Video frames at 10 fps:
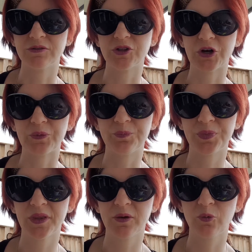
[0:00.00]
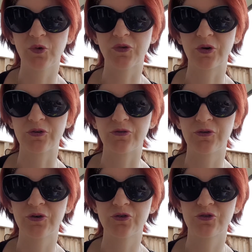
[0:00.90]
you know, we sort of
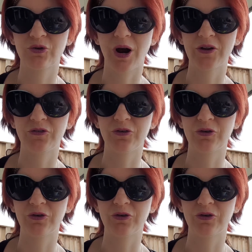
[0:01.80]
try to,